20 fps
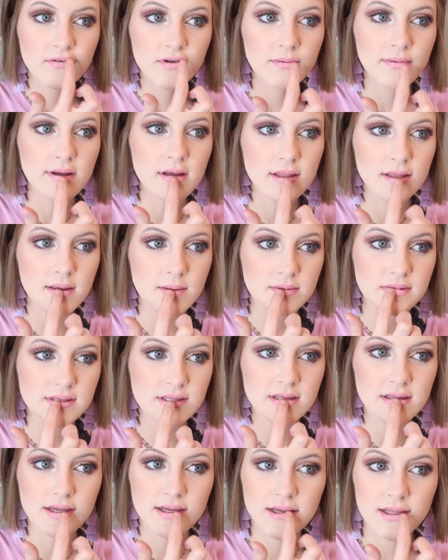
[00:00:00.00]
for my lips
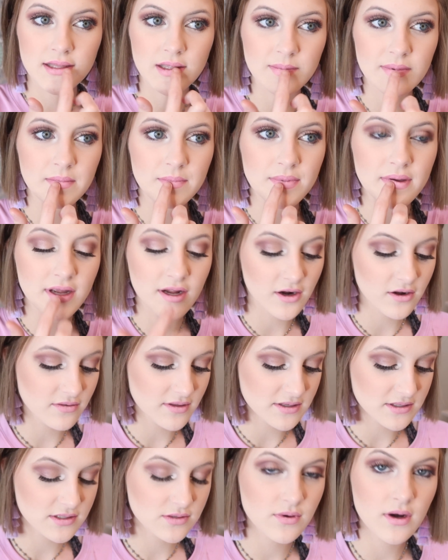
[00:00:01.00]
to look a little bit bigger.
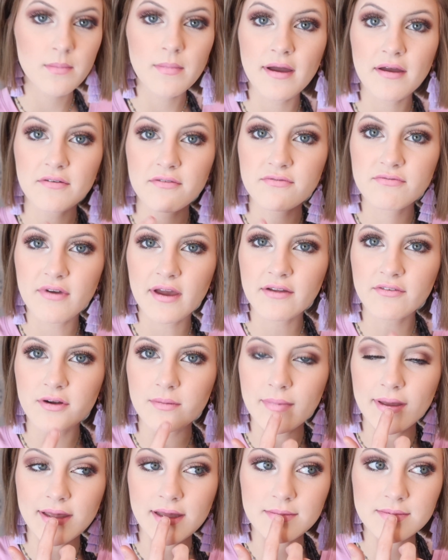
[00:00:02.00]
This is one of my
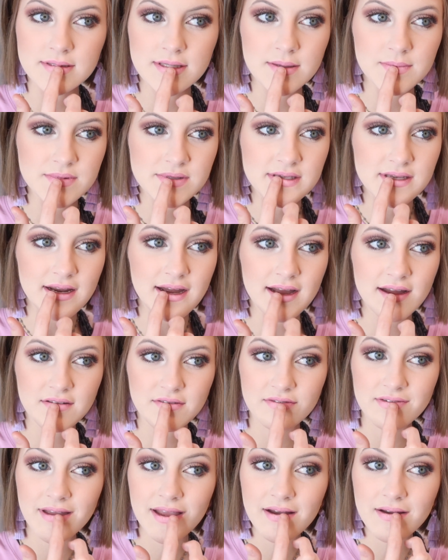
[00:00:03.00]
favorite makeup tips that I
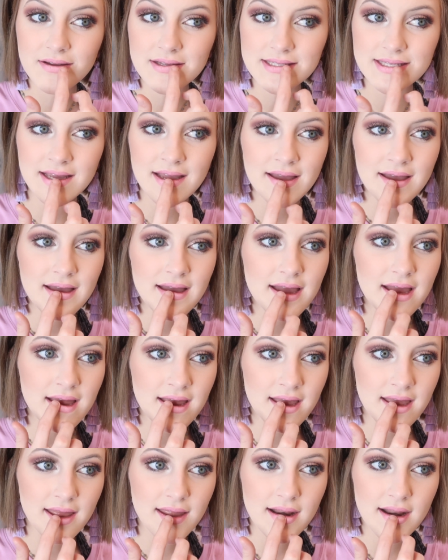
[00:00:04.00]
have found,
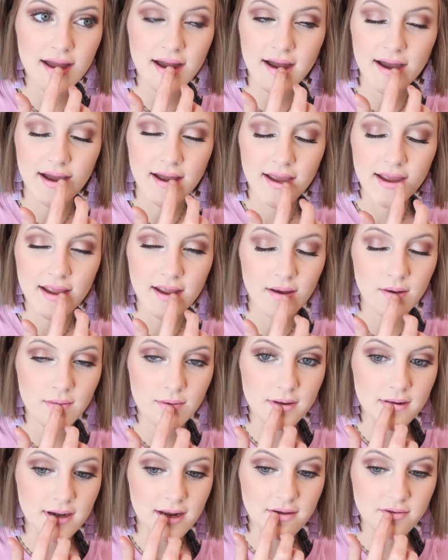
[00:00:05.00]
and I
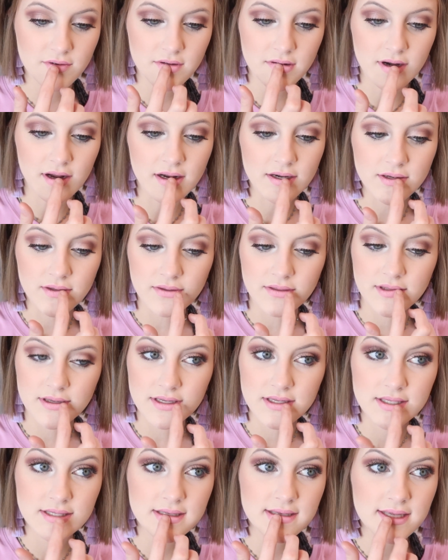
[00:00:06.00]
will never not do
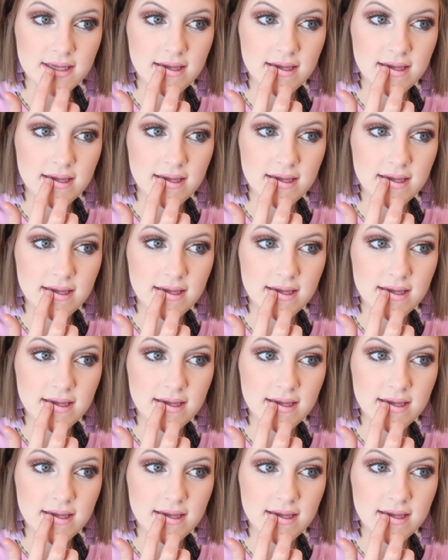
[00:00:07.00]
this.